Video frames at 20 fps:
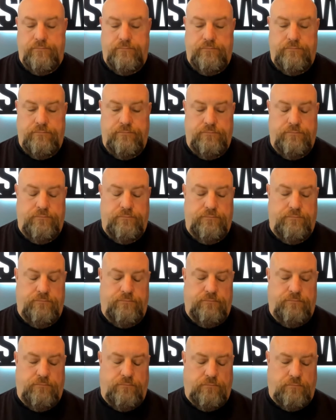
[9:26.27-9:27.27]

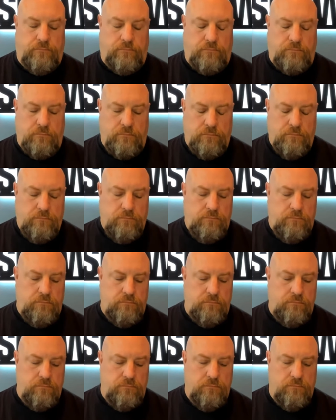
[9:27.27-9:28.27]

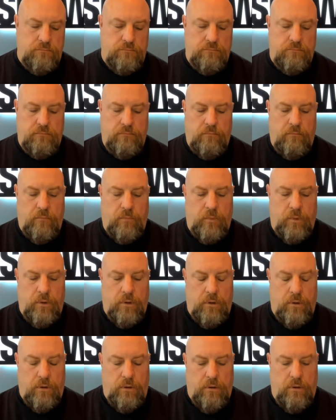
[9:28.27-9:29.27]

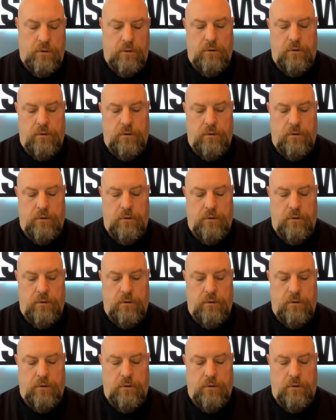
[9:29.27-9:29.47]
(silence)